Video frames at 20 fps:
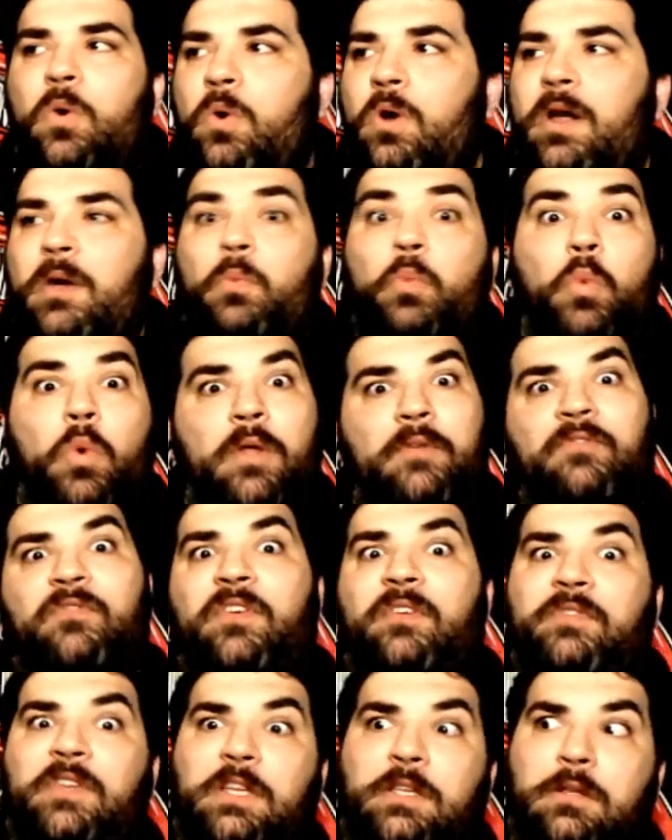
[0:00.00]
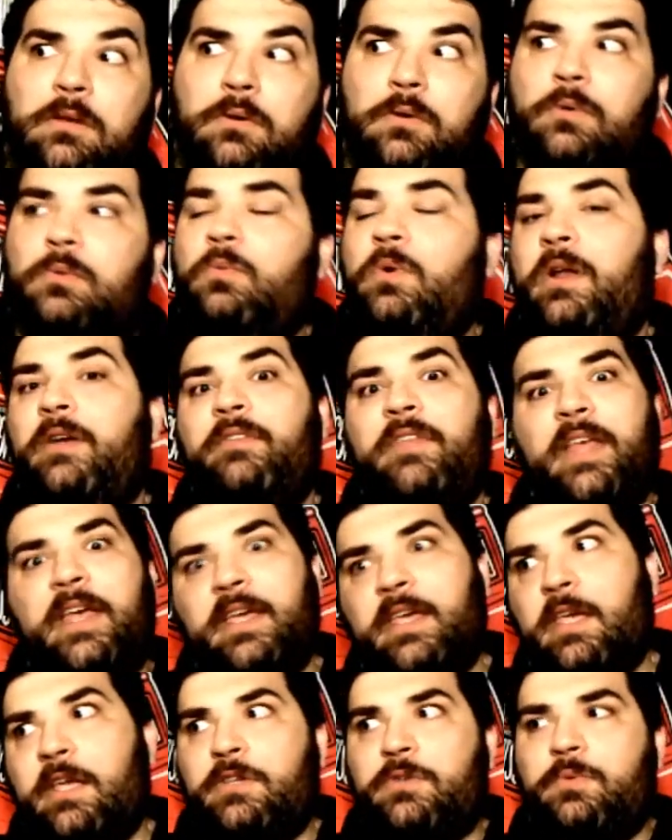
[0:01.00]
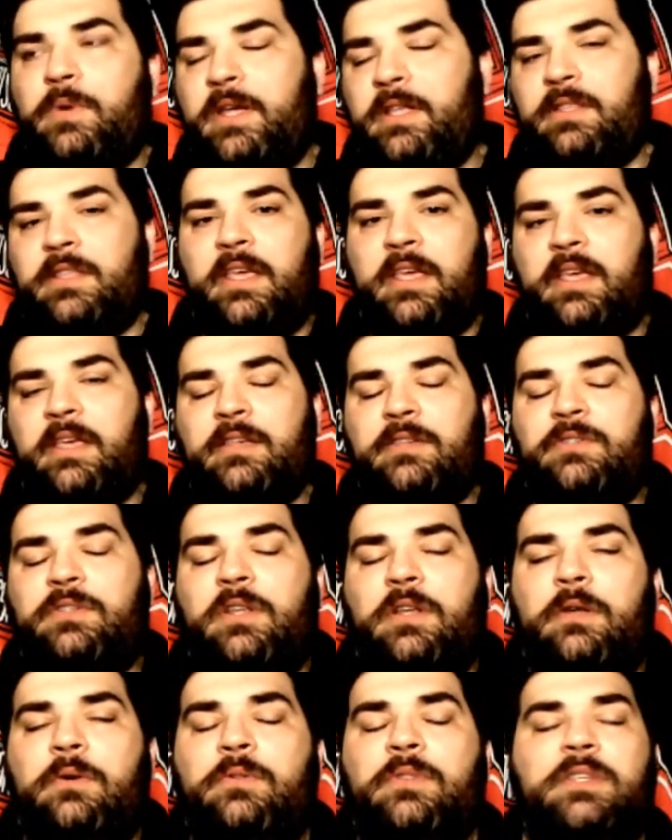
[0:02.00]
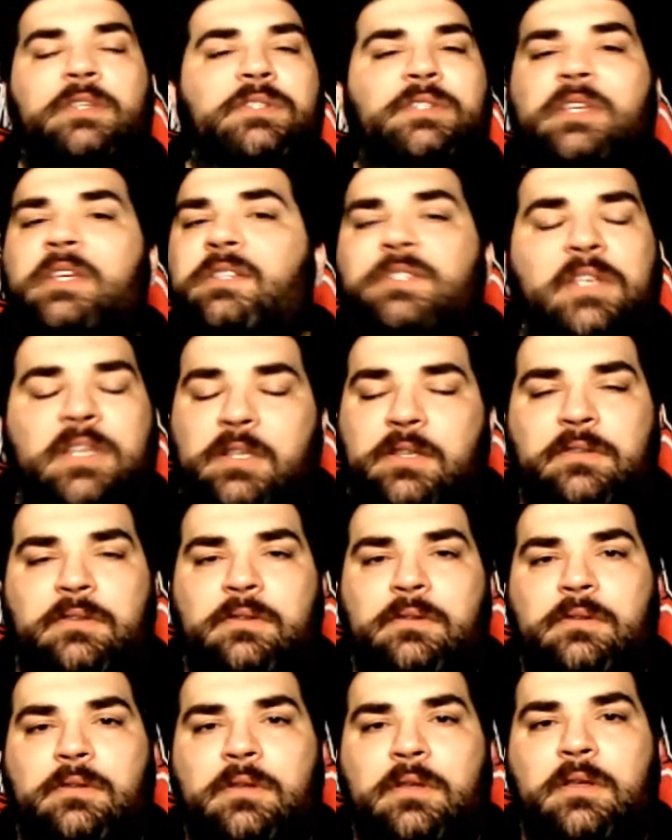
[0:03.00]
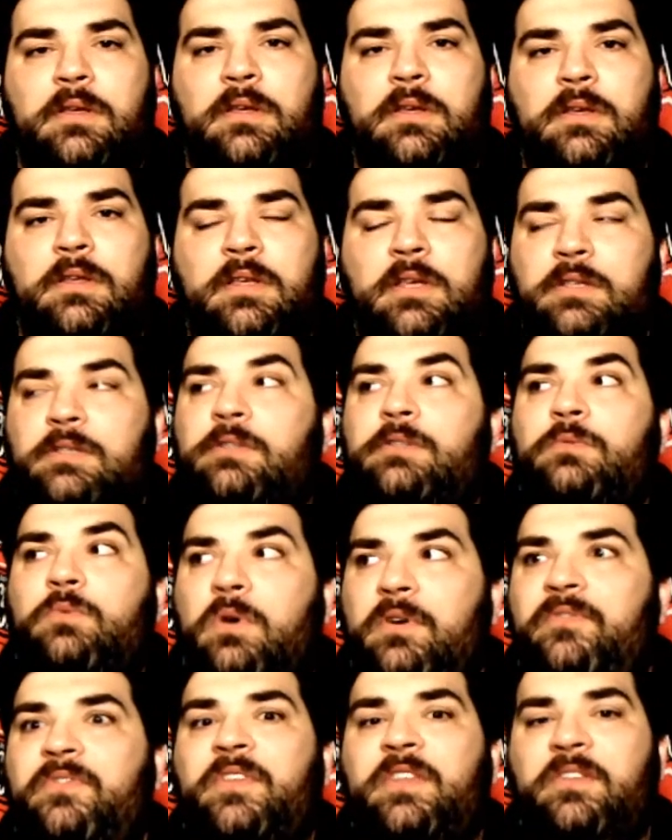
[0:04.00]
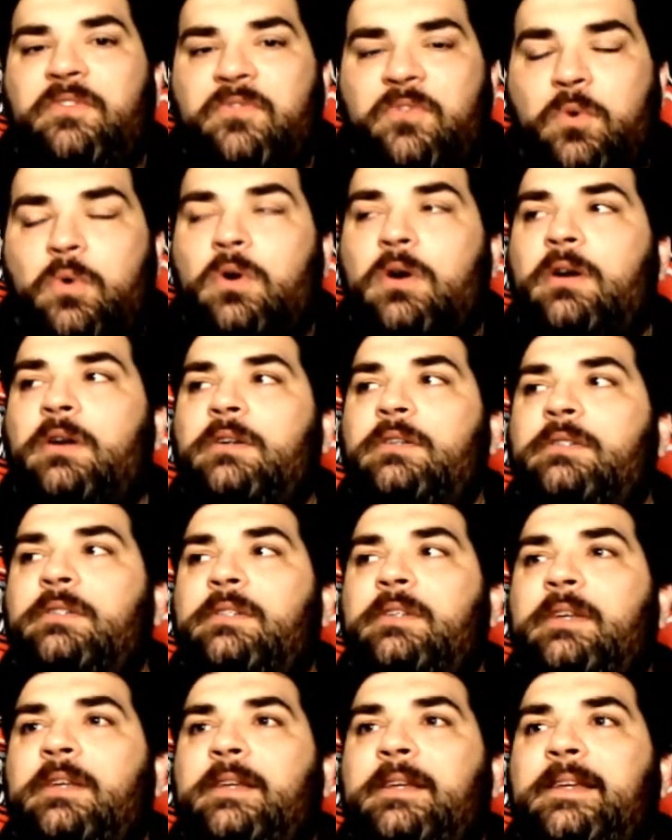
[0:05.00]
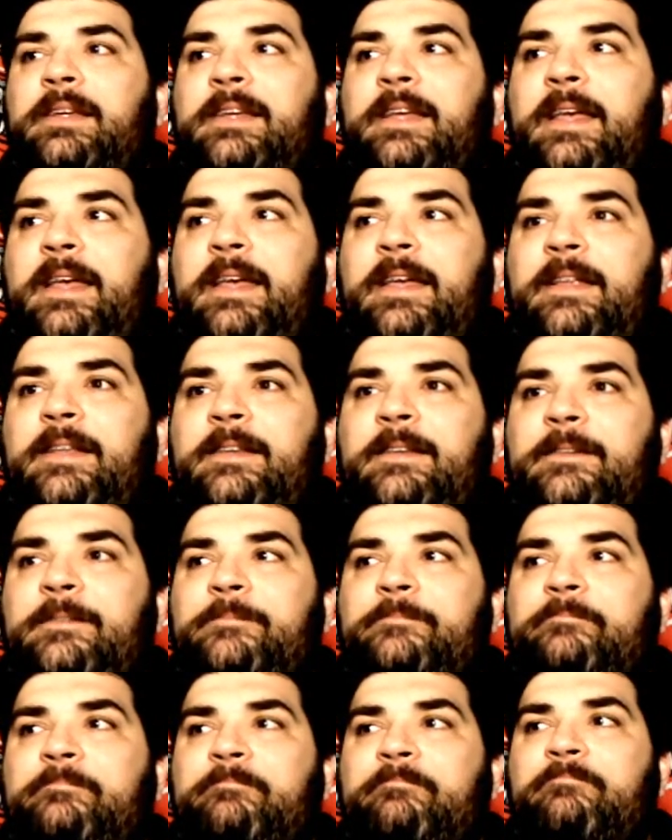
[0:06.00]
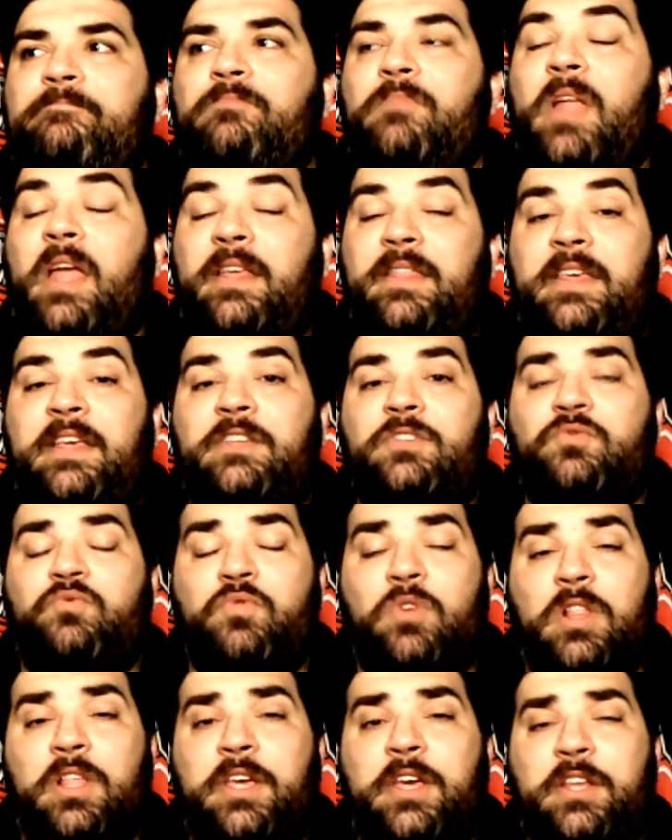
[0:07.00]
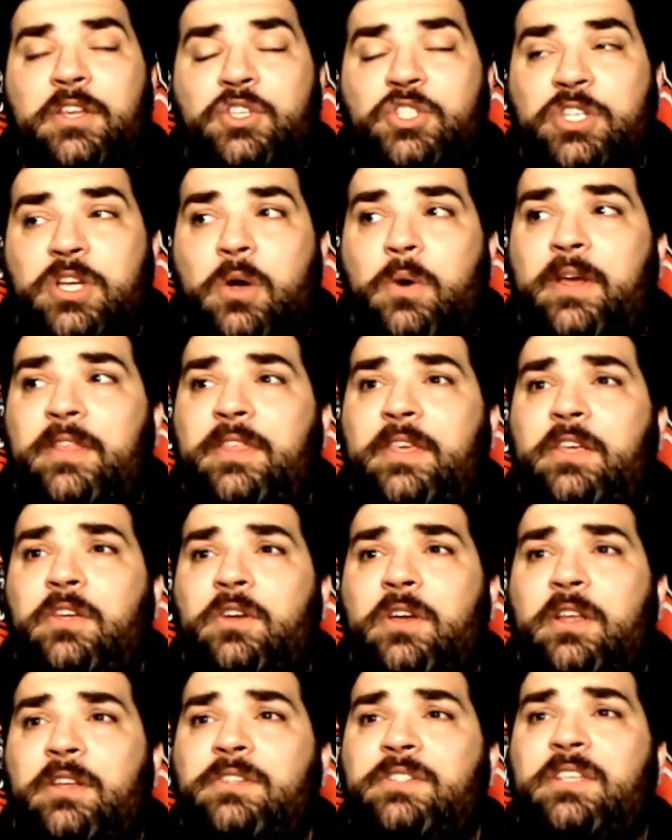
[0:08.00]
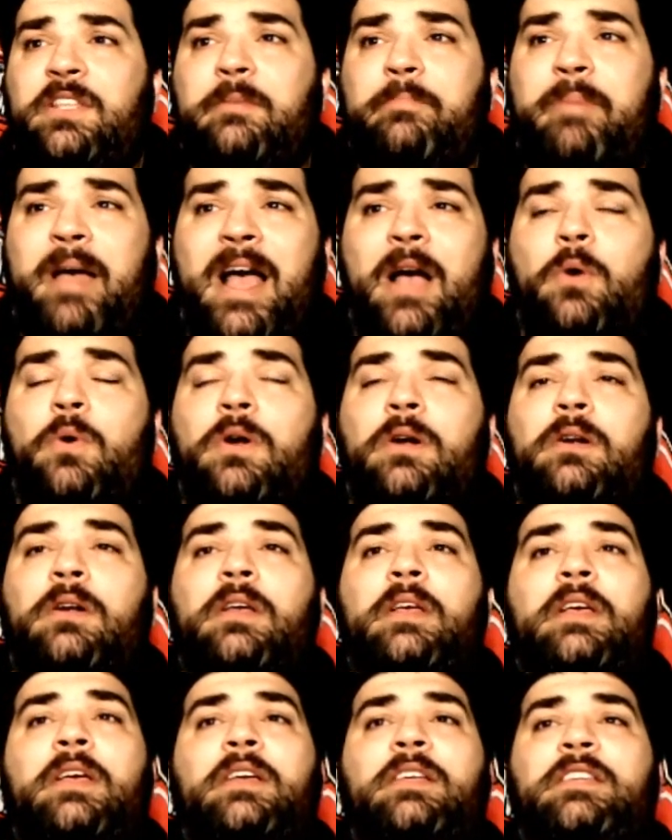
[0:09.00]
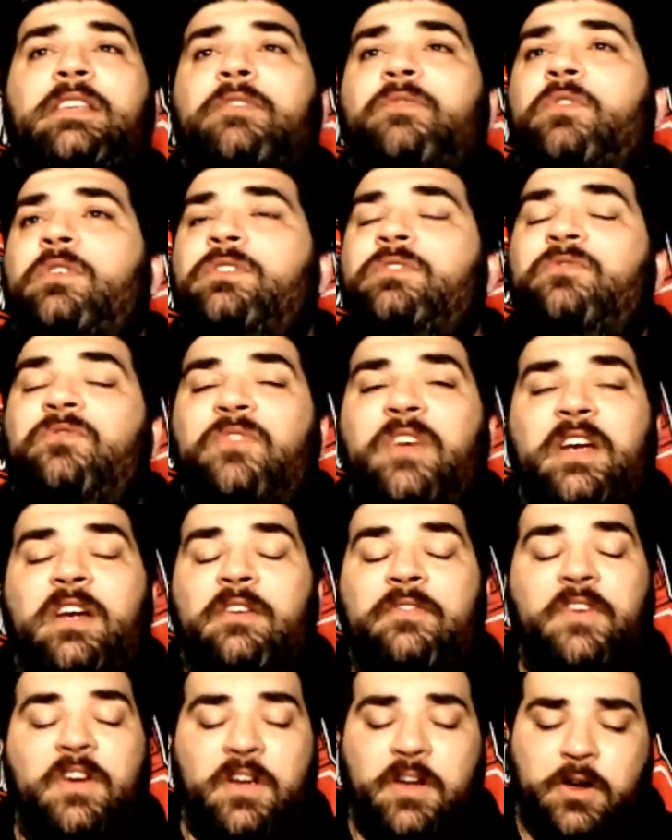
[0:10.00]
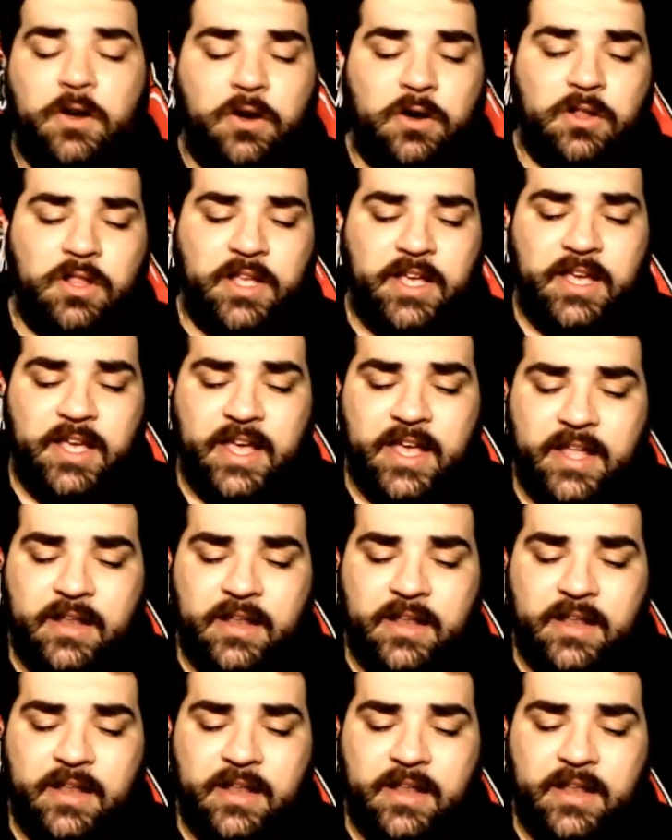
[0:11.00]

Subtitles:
Or at 152, whatever that catchweight thing is, you know. This isn't. This is 154. And I think it's really going to show. I think you're going to see the power difference very, very early.